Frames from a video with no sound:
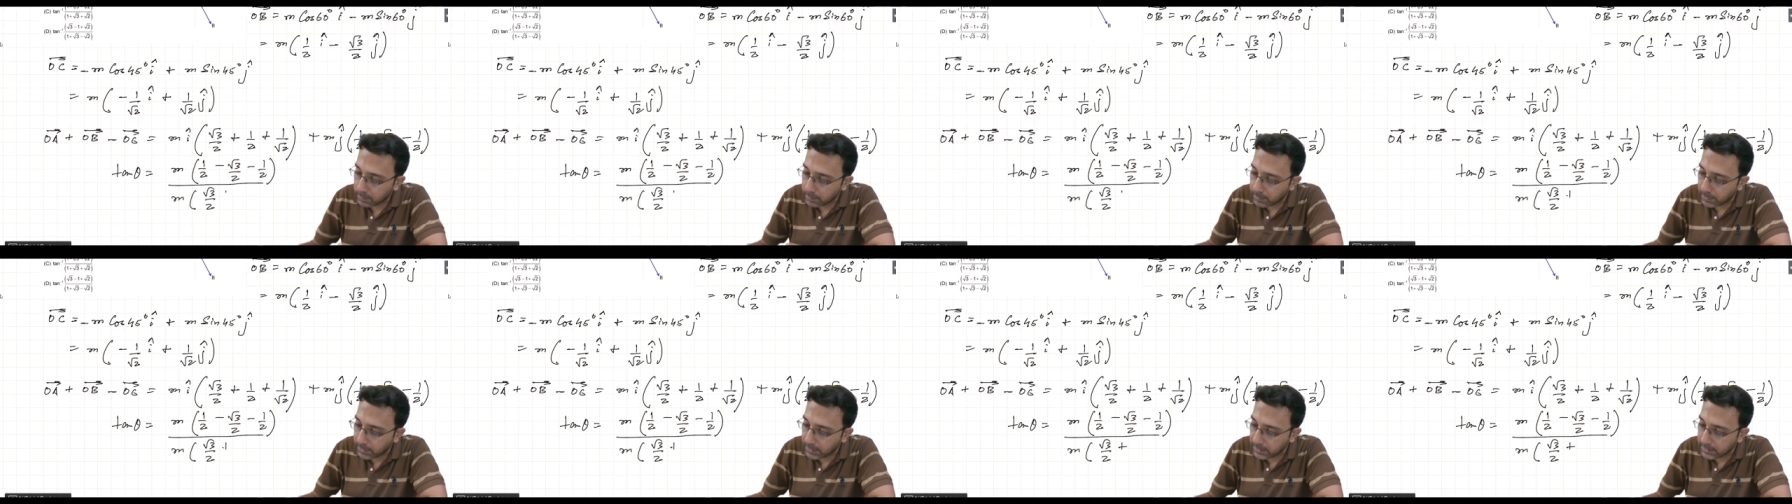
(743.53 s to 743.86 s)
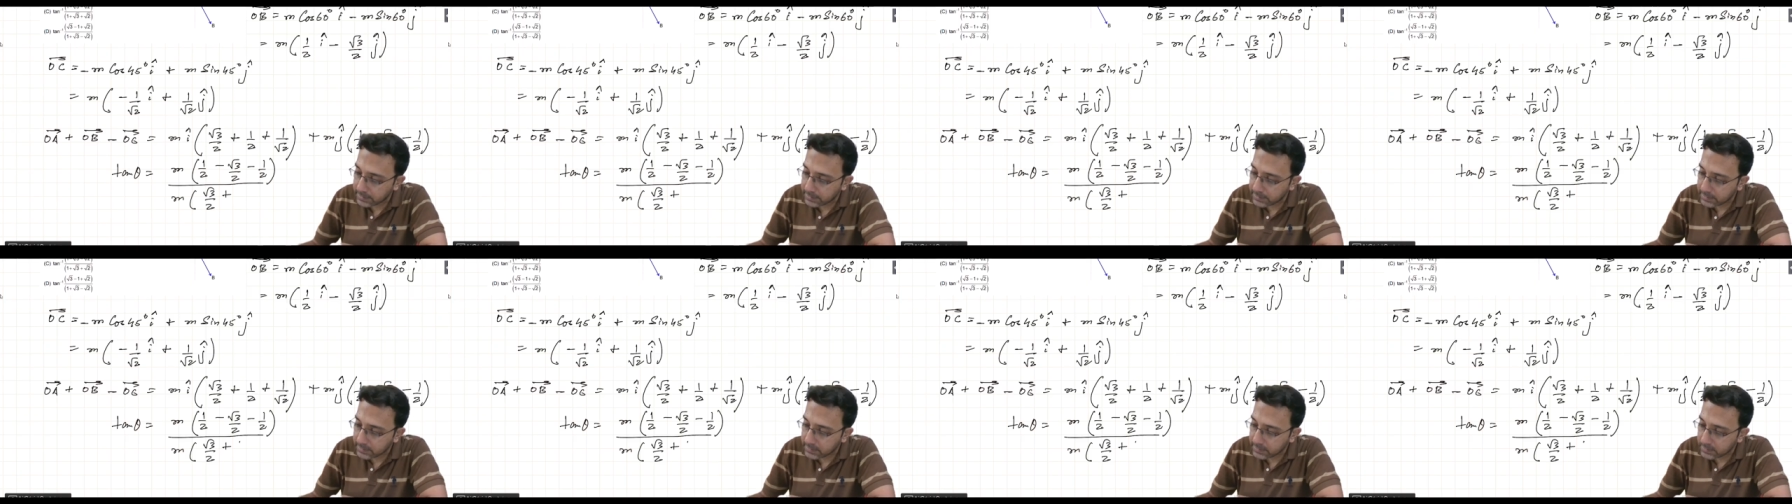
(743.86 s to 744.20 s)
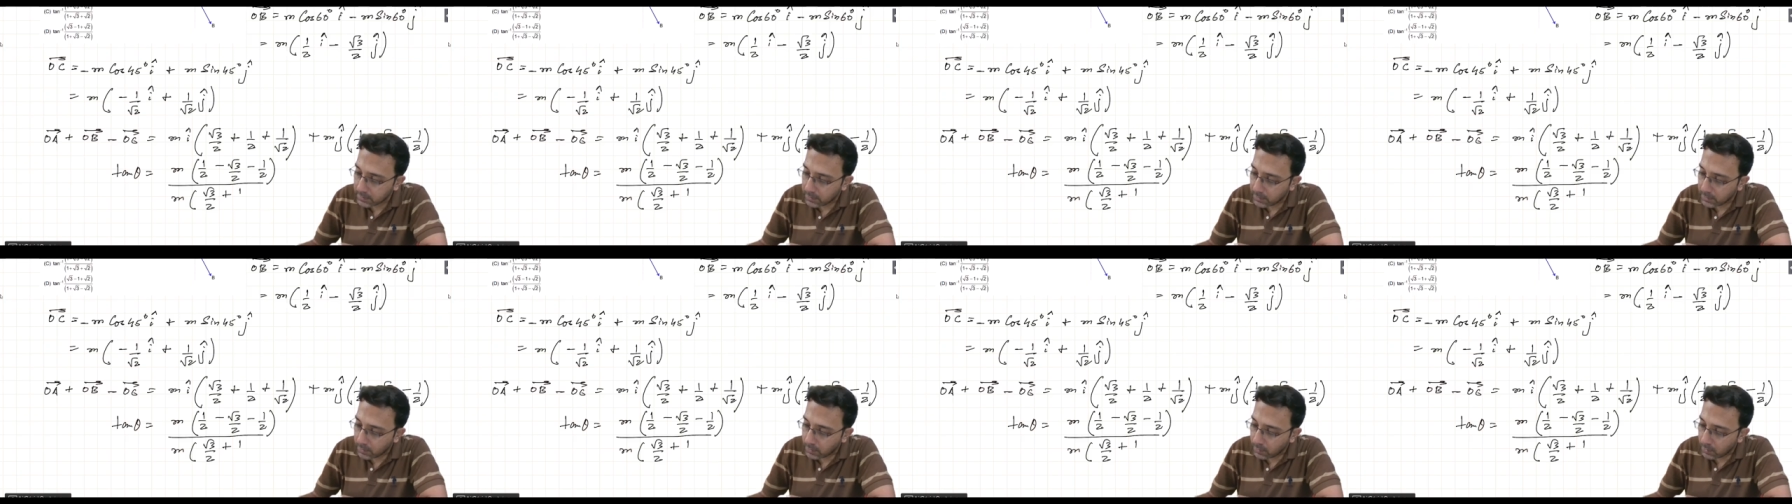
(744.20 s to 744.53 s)

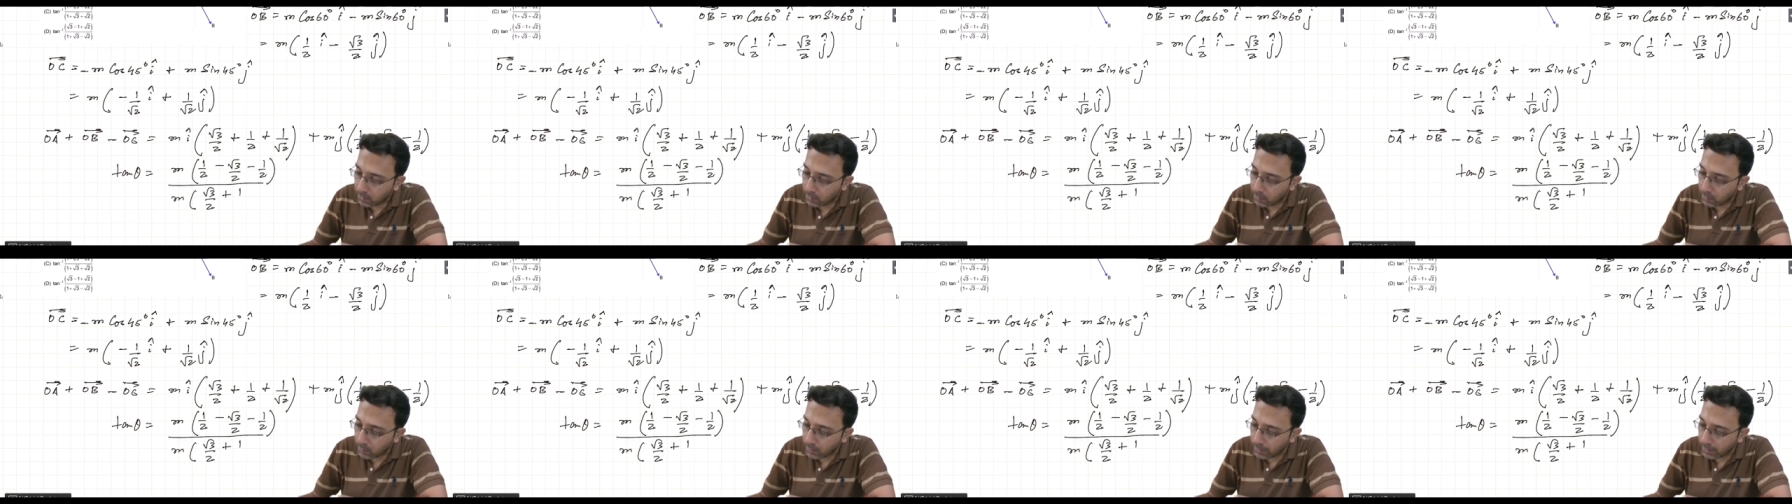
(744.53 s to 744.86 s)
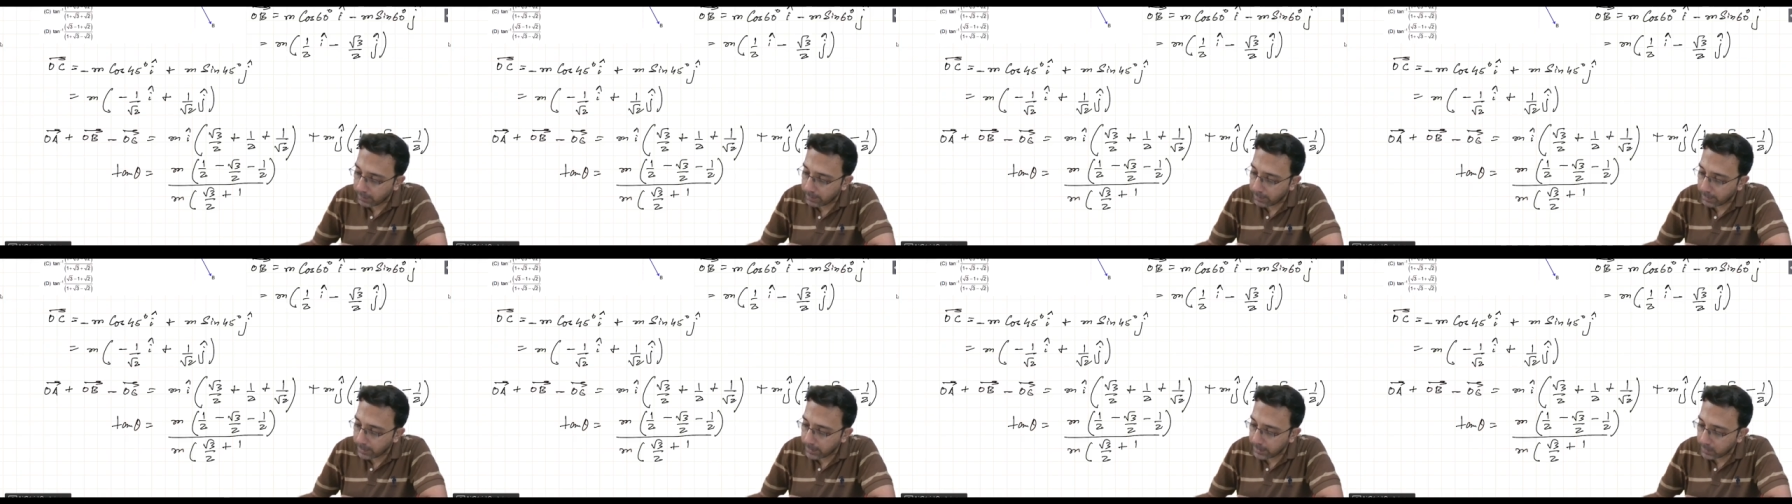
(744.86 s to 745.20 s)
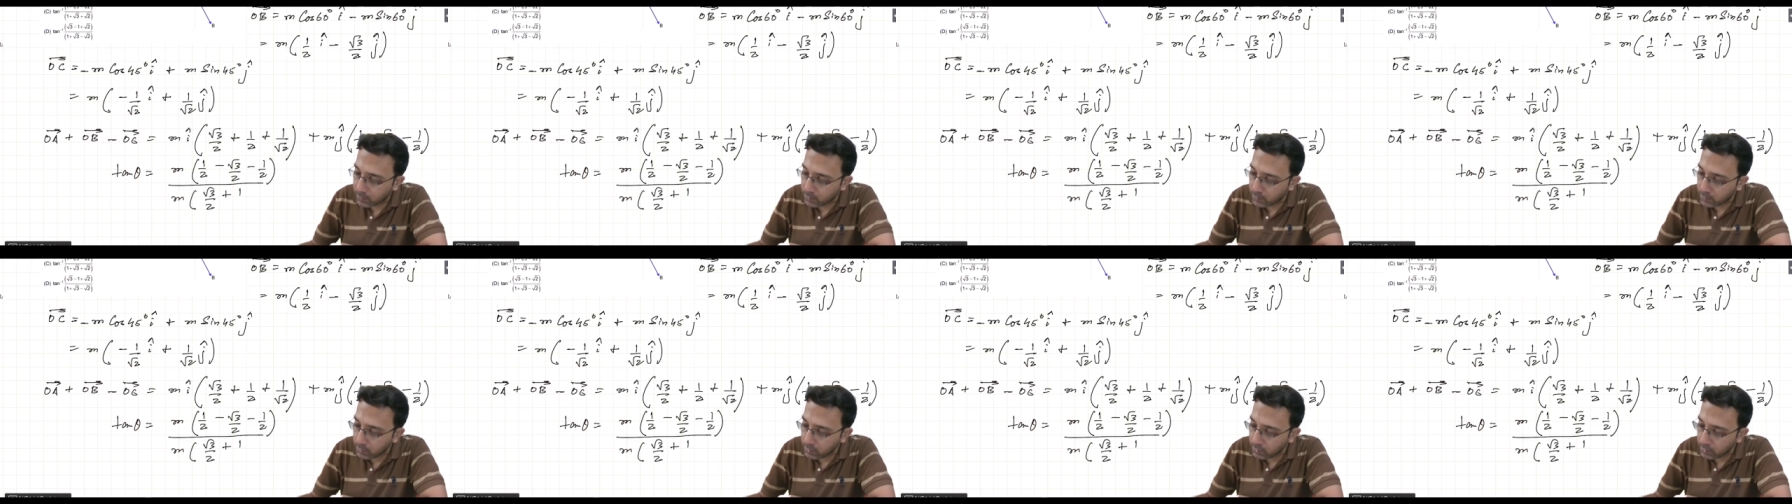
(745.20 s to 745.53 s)
plus 1 by
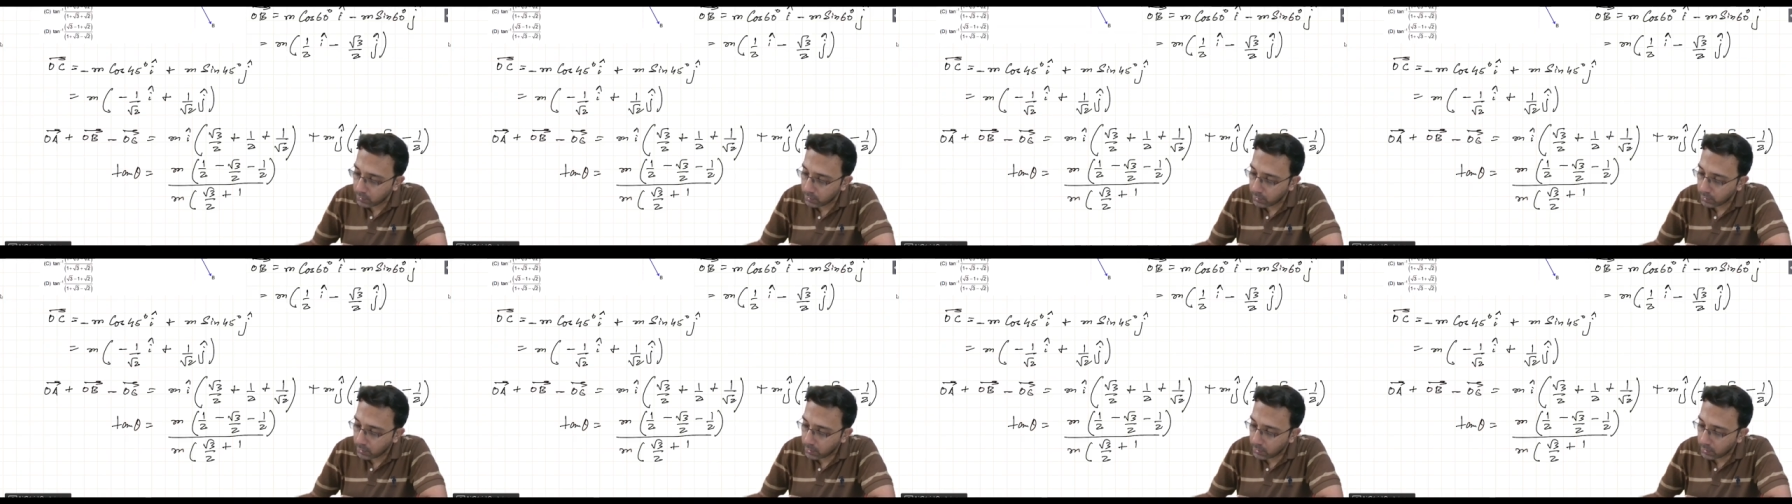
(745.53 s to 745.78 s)
2